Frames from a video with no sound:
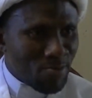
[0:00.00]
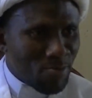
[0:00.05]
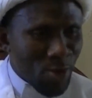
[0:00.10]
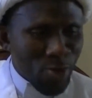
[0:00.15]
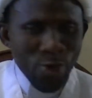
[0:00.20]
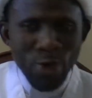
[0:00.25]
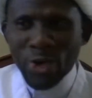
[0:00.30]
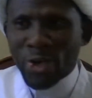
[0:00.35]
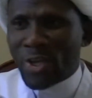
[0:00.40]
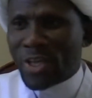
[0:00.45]

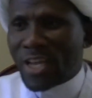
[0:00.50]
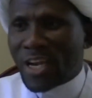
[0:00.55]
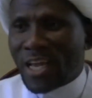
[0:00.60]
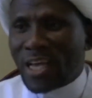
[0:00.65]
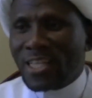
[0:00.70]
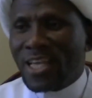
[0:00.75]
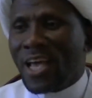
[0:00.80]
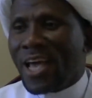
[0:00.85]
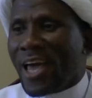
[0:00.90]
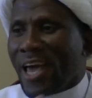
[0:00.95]
Before you
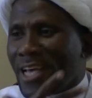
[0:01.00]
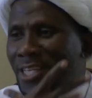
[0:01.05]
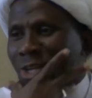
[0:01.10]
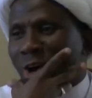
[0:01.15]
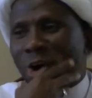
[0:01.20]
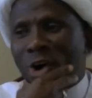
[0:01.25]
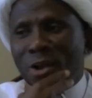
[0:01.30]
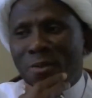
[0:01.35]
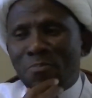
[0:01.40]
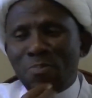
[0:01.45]
realize it's
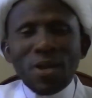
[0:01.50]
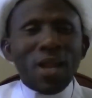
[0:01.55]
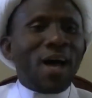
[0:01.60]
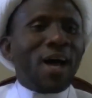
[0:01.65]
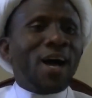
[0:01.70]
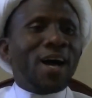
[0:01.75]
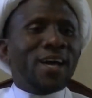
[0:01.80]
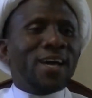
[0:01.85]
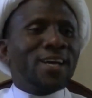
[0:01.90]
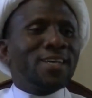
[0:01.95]
all
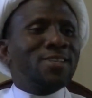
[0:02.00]
black,